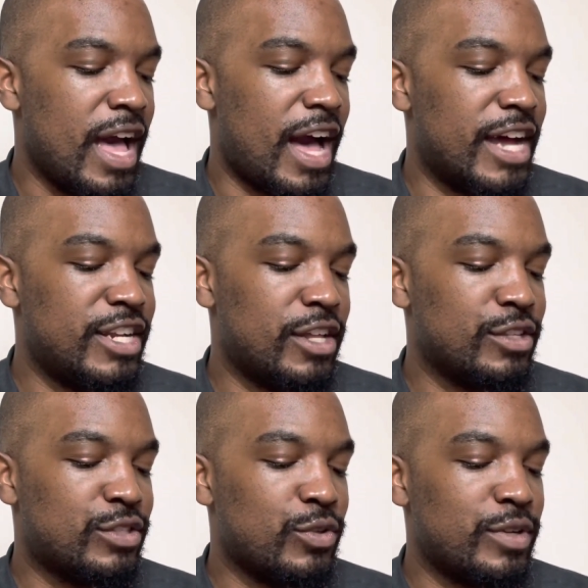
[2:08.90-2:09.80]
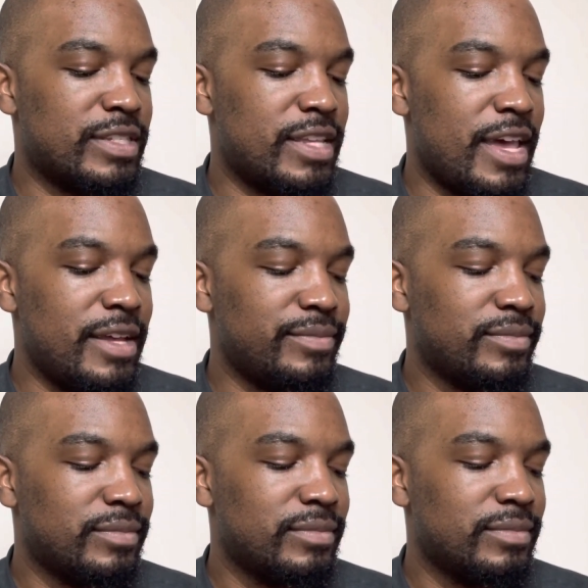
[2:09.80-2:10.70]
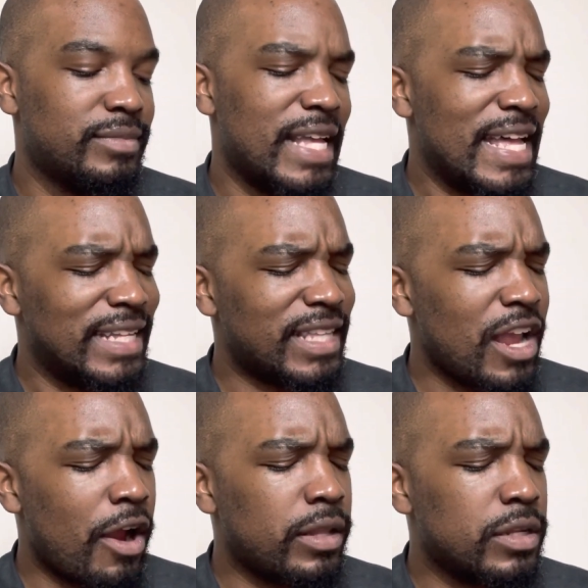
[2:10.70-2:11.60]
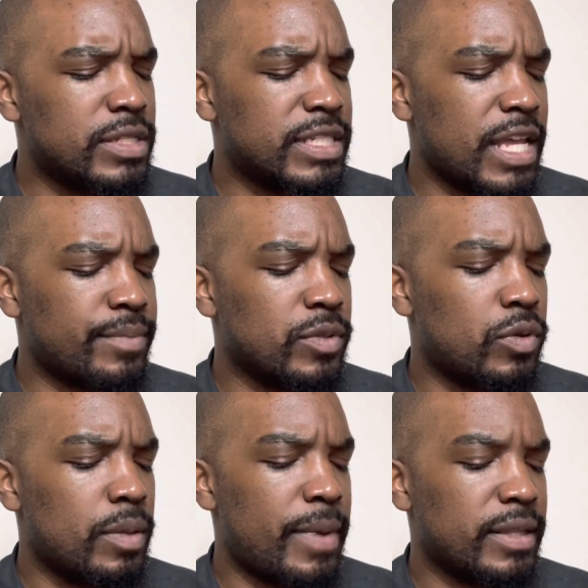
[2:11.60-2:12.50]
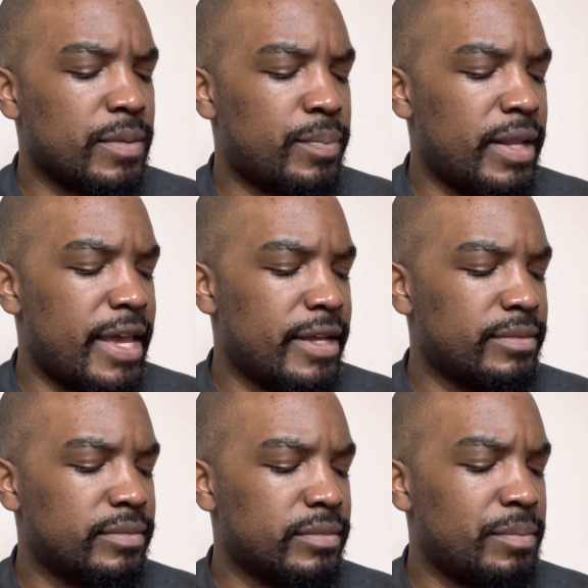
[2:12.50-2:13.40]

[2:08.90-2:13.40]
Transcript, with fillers: Another source said, they are a little skeptical about the plan